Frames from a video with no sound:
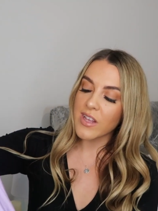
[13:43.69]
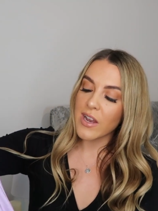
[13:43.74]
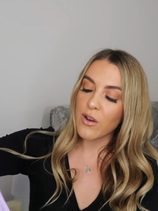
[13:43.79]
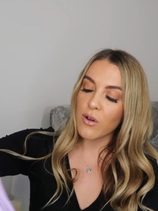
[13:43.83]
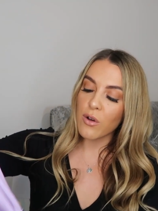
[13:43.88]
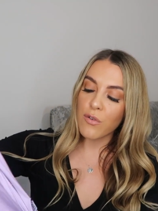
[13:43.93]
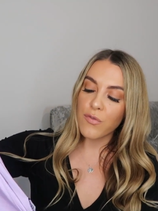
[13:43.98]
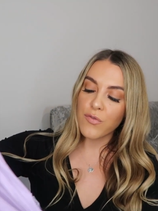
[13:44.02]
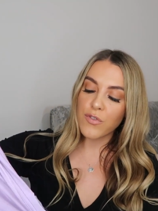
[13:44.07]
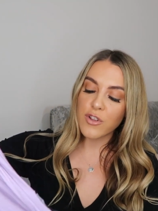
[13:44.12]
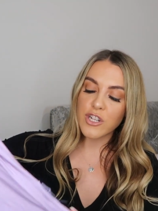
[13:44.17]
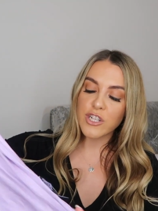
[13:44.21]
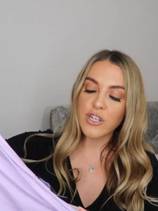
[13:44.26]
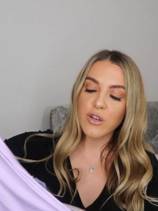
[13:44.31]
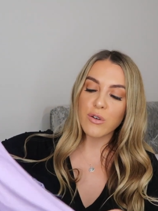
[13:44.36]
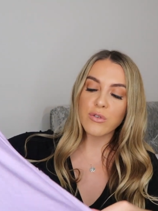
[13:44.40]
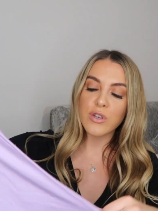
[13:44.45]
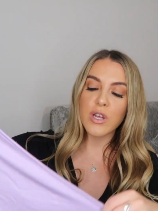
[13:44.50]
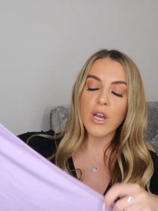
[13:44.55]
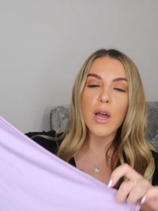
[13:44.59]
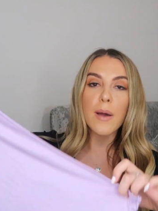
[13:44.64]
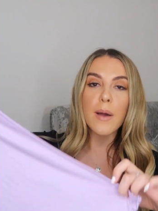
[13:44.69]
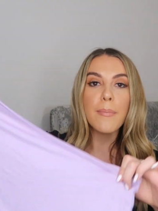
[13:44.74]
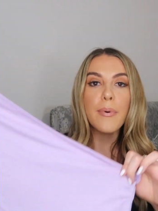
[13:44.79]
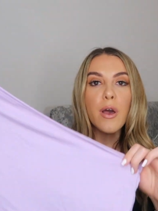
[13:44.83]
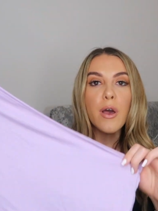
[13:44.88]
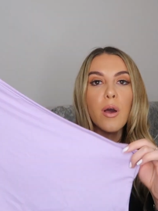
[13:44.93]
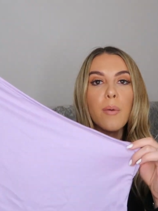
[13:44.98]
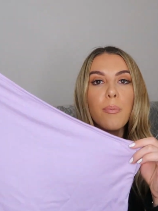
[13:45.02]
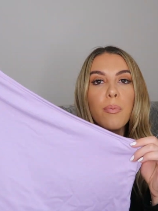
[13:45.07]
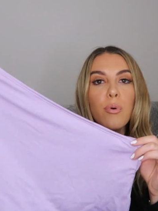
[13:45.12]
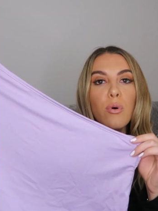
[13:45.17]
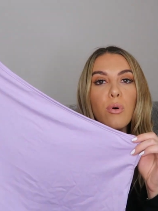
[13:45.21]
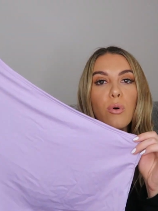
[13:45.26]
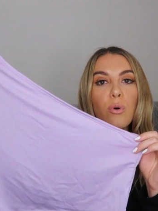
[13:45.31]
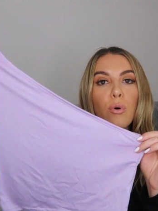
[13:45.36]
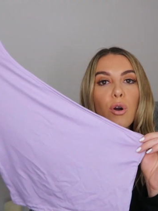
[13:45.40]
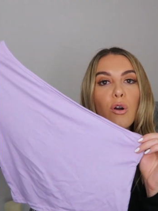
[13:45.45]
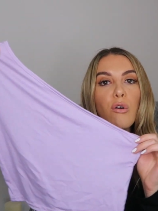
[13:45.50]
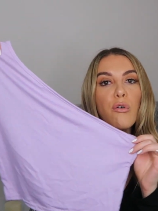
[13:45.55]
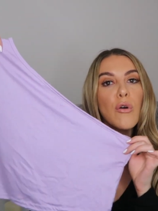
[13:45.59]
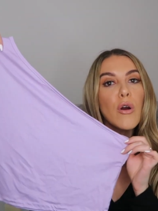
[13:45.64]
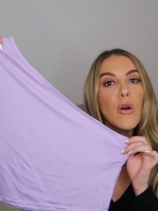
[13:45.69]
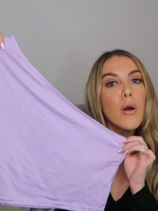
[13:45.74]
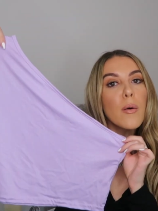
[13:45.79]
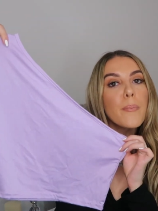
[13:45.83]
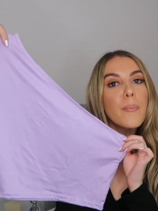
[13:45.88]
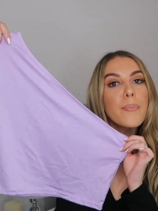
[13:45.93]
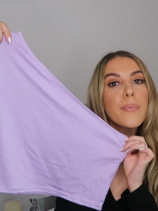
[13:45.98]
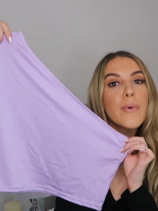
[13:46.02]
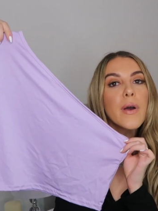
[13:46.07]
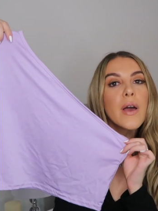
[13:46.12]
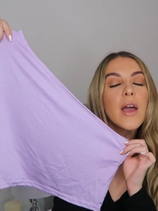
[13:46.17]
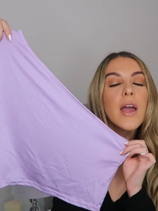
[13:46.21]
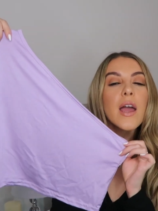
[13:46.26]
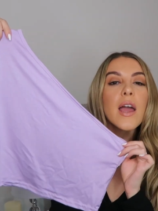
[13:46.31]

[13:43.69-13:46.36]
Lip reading: an off-the-shoulder purple crop.